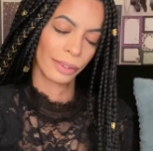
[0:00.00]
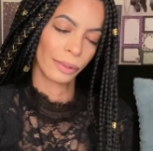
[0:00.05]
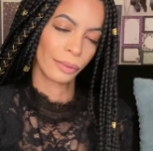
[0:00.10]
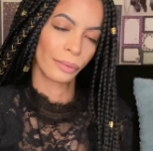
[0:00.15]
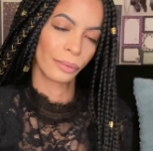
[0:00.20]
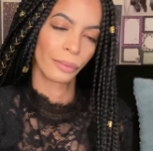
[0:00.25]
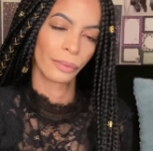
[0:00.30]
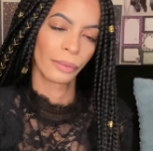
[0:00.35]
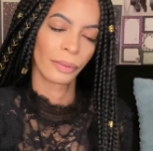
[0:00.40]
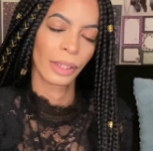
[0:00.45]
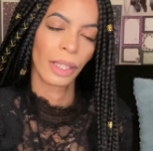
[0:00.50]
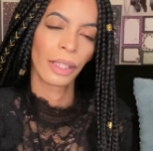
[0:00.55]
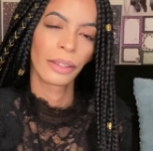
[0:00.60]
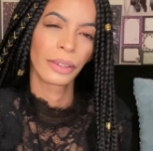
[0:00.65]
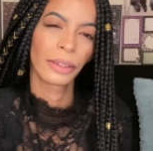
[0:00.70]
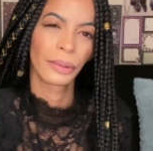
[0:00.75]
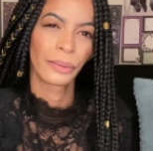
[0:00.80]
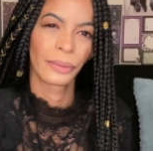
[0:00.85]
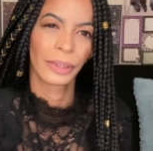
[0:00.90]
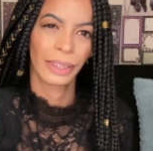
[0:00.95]
to
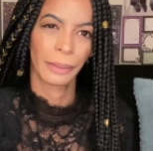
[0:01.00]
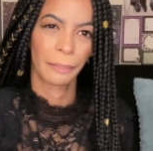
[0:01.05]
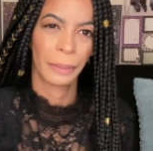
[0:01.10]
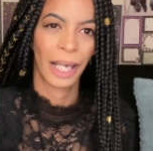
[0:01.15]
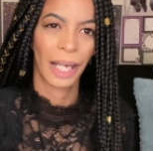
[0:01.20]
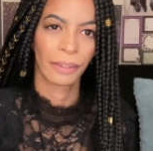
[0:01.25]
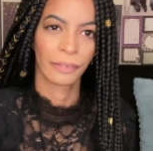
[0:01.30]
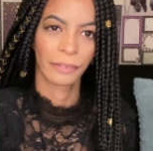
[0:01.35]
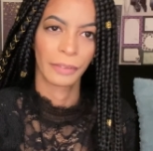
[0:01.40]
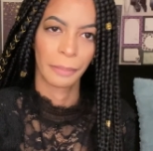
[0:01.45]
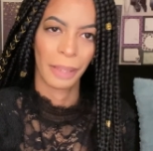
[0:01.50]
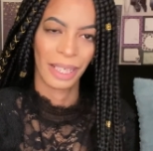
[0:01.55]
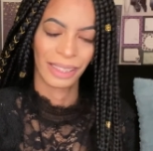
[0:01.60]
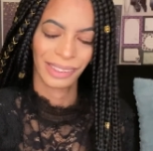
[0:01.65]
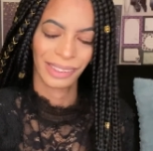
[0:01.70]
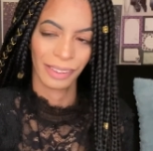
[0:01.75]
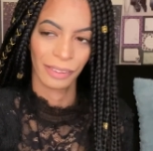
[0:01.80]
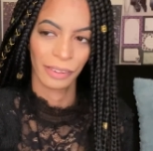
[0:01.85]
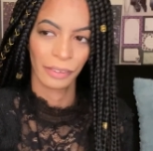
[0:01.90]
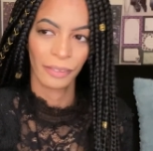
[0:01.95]
use the palette for
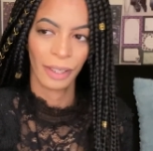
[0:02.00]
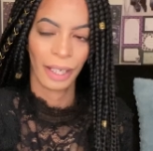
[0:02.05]
myself.